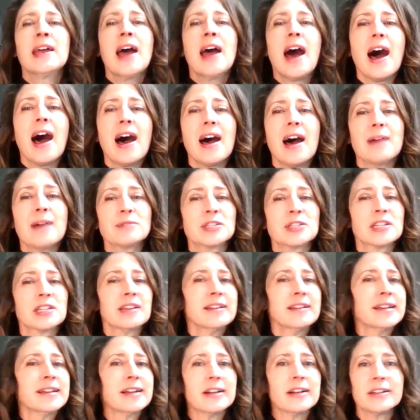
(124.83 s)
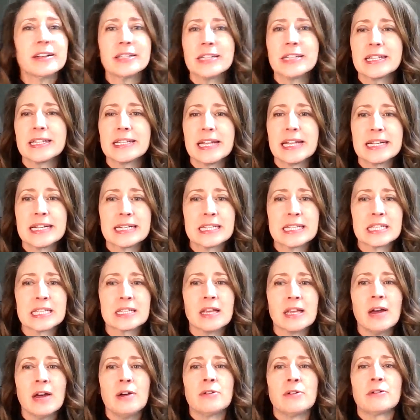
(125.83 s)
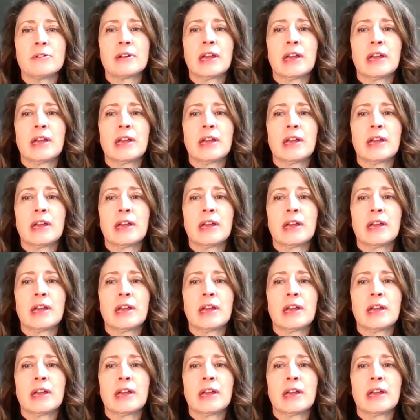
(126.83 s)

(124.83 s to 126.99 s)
I'm just going to encourage you to take it slow.